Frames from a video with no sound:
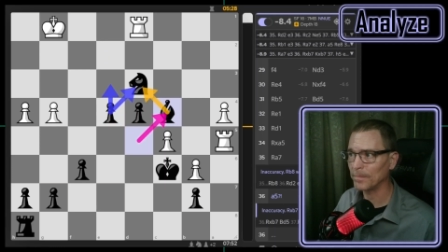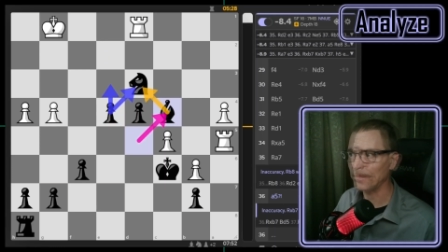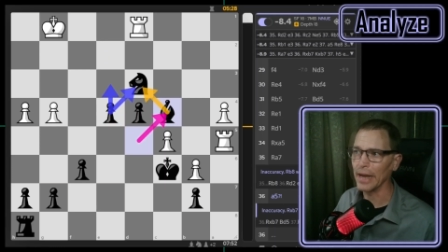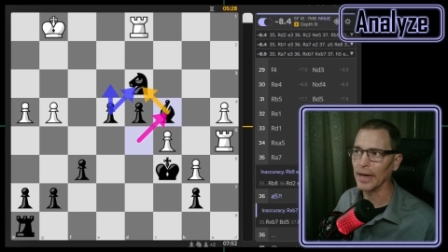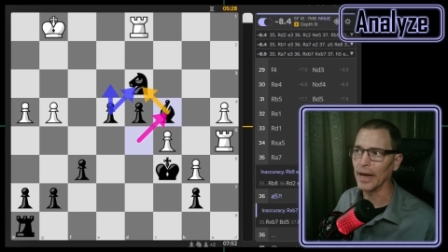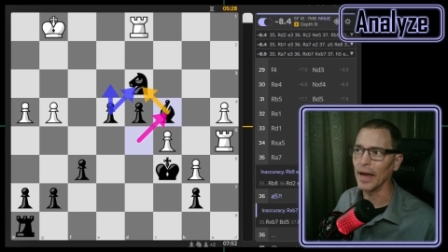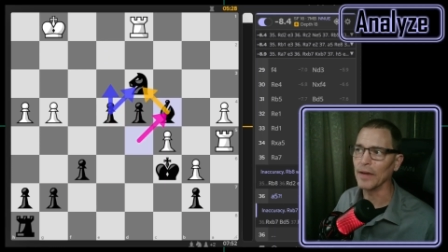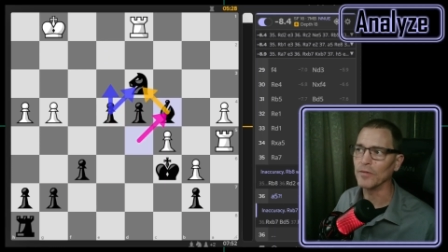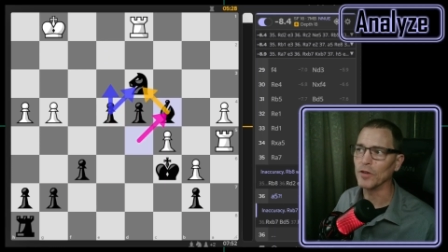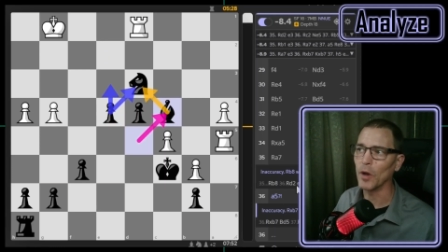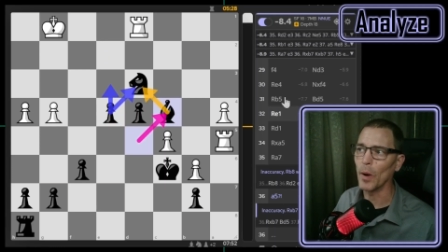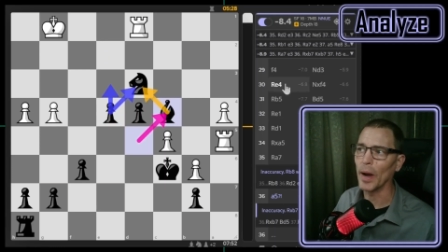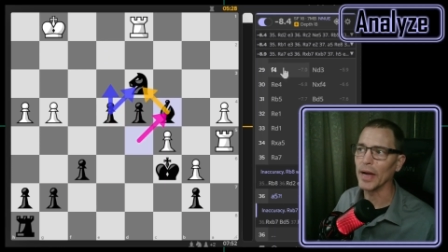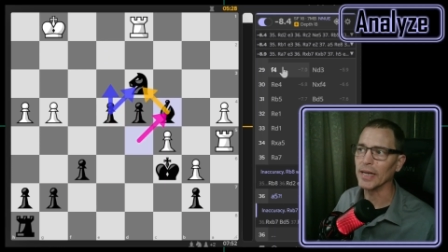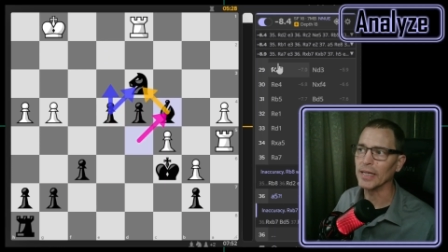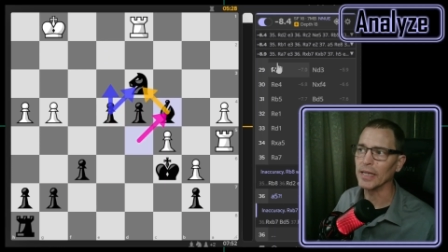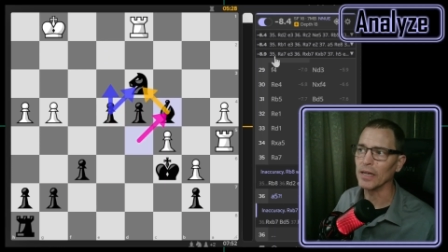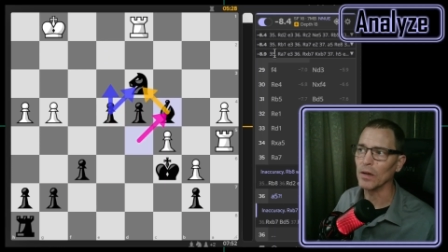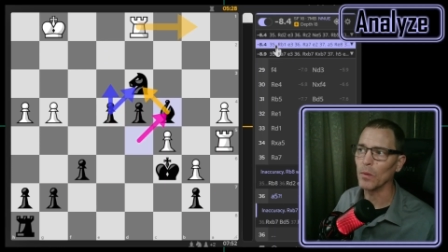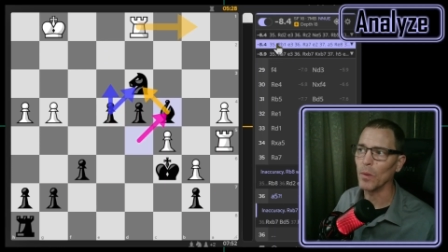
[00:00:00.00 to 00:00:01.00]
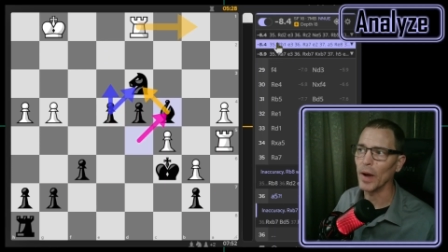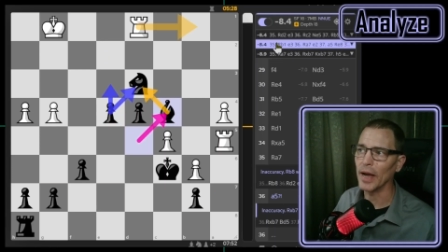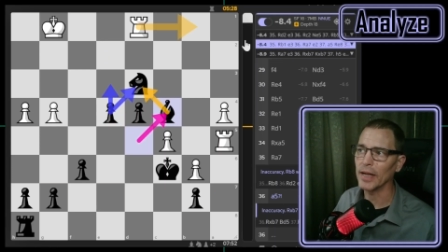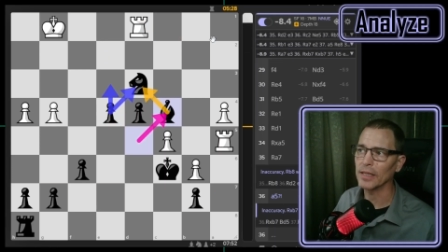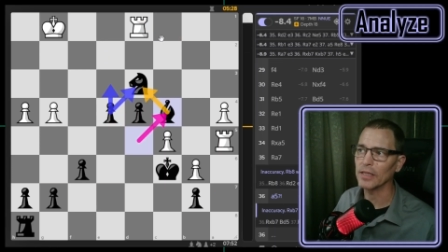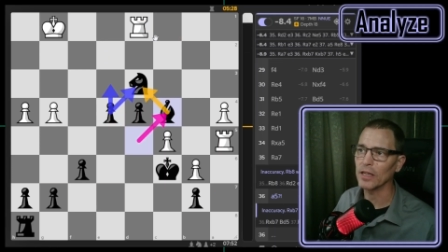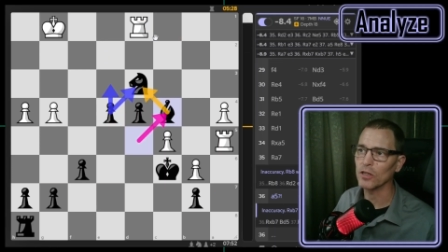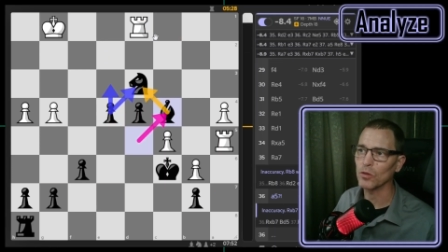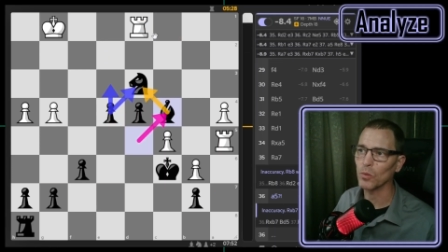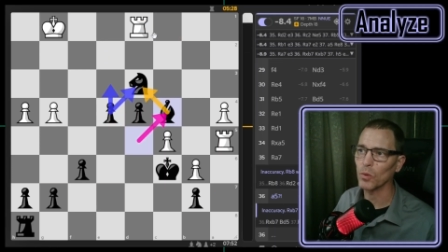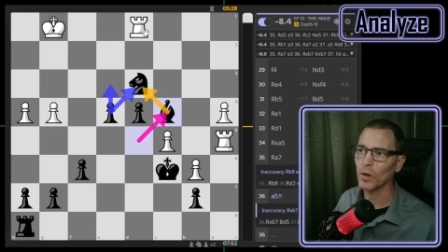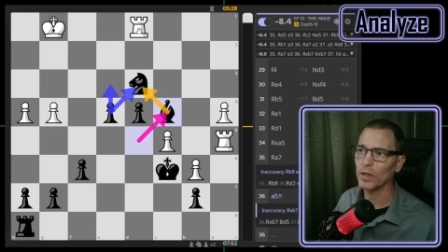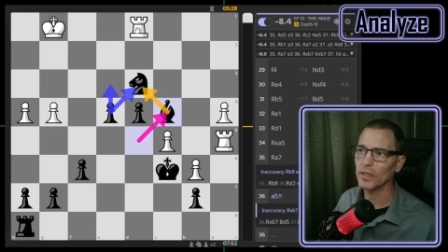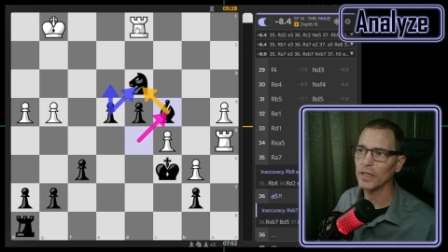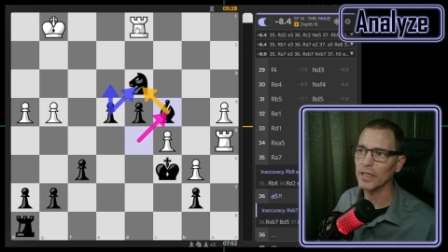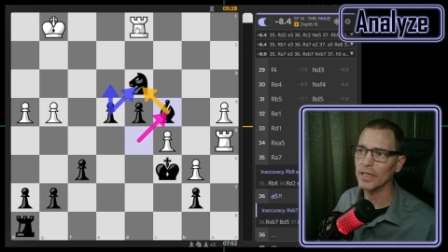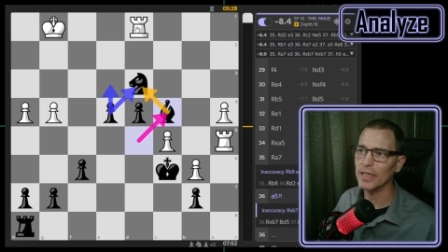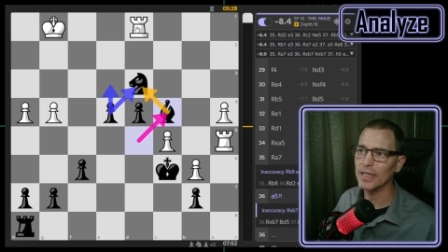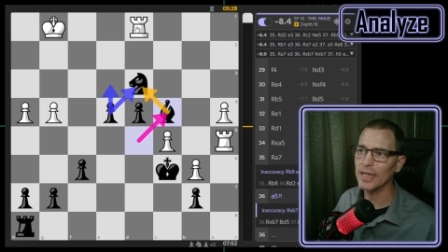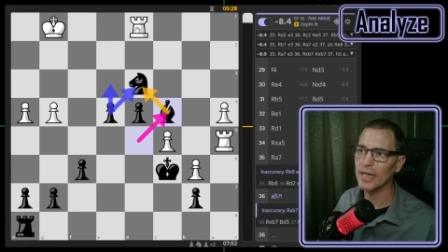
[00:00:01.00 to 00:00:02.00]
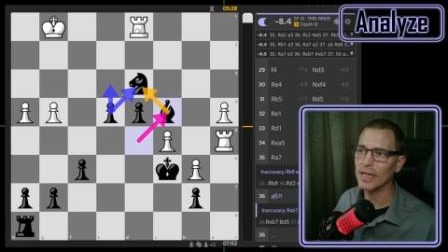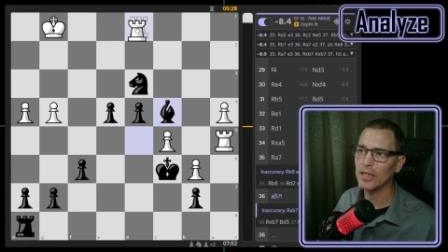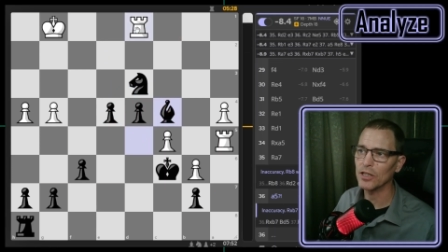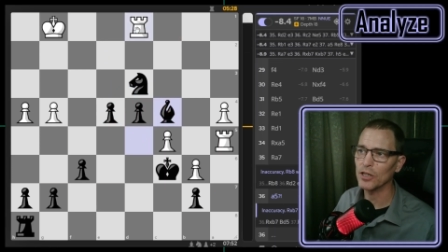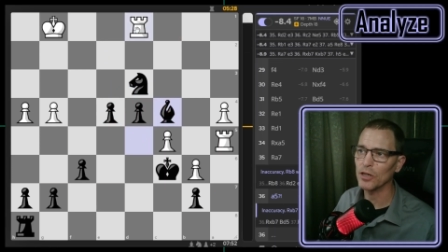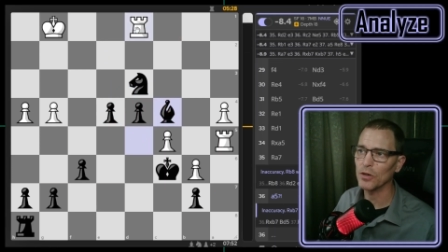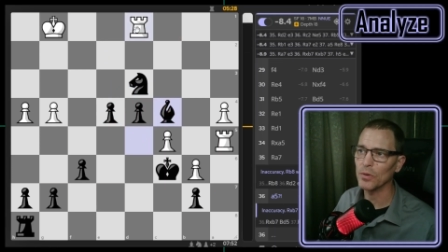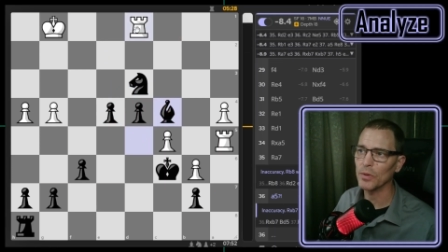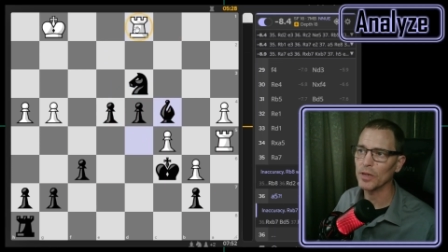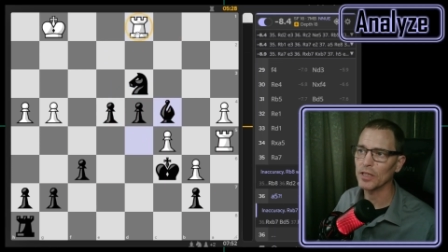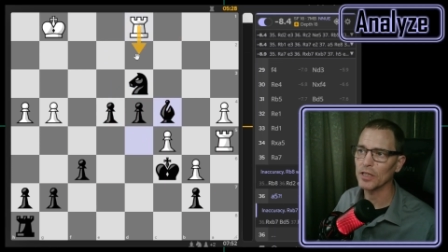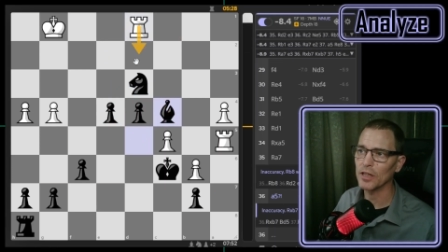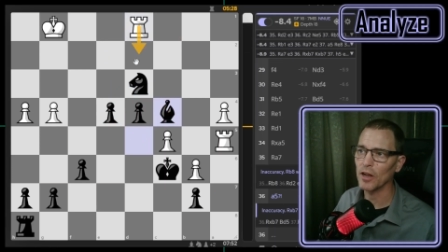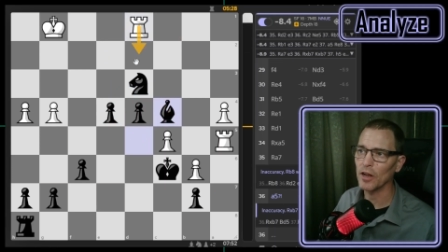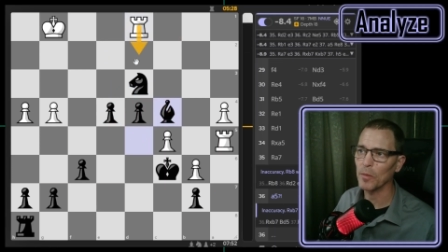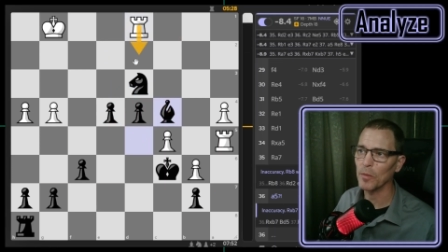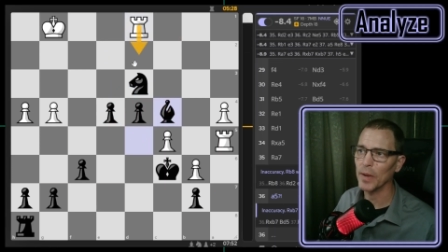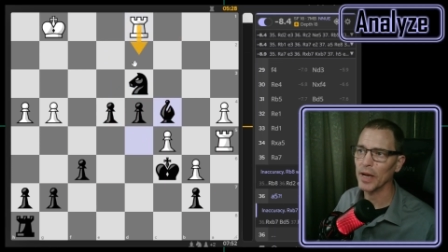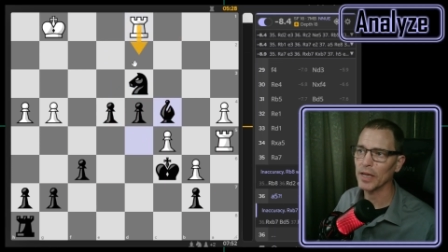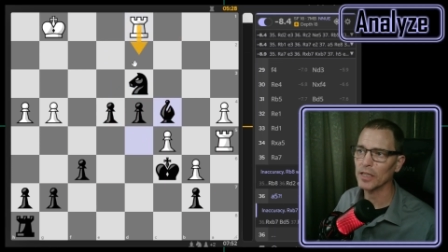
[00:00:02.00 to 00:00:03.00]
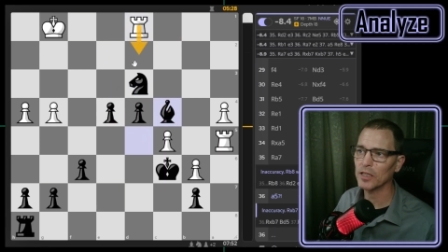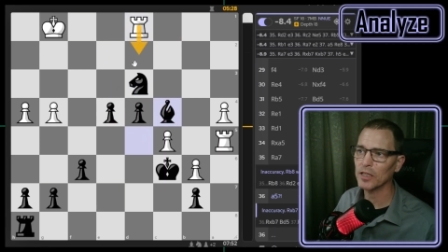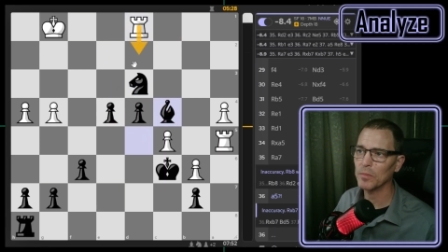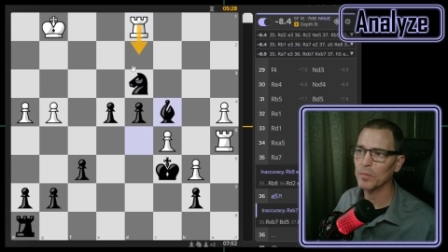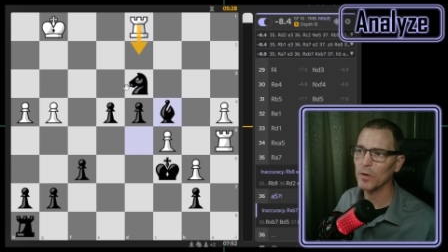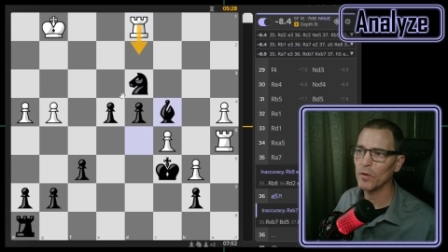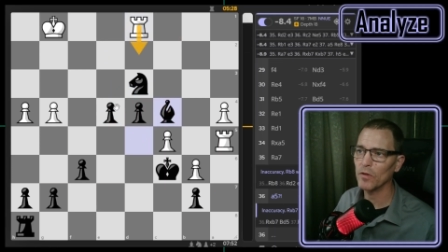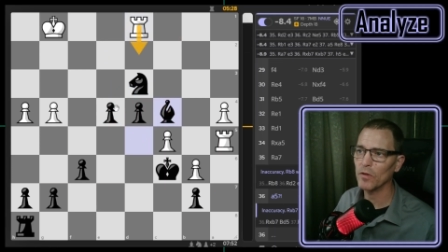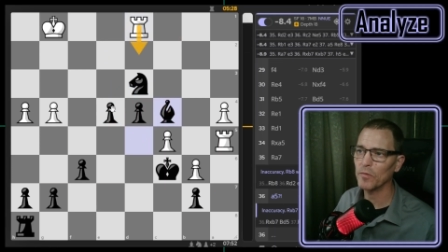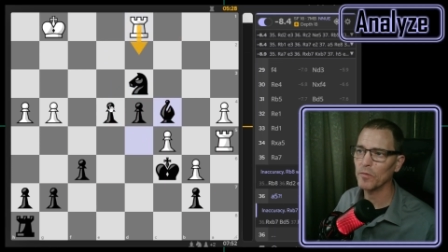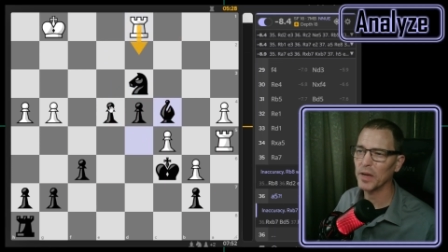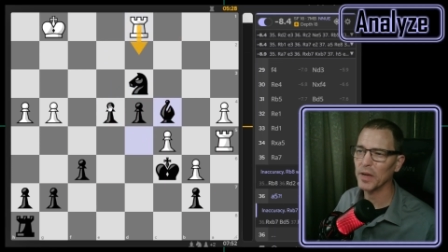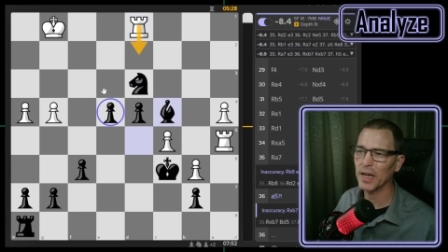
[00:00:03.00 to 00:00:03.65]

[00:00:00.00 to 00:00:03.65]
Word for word: And I have no idea why it says rook to d2 is their best move,